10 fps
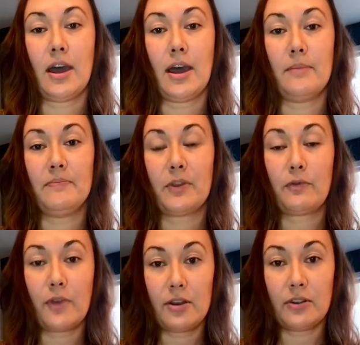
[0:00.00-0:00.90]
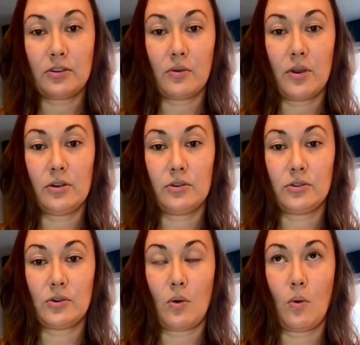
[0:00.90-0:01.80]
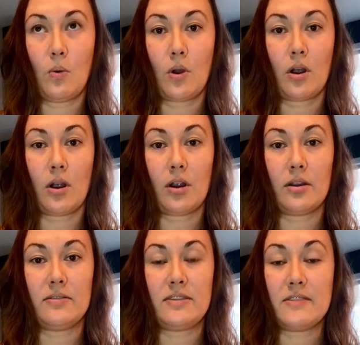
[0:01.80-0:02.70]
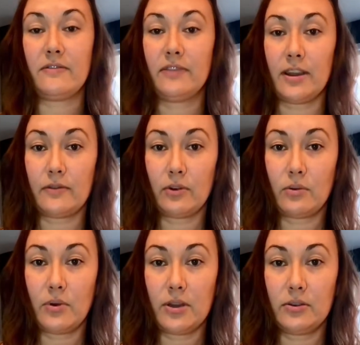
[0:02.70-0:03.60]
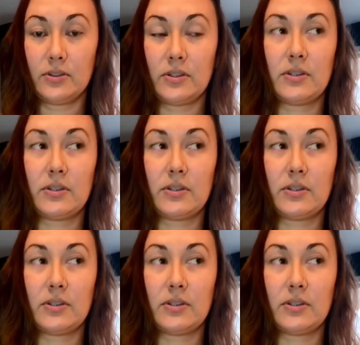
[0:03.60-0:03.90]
fragrance oils or the flavored oils.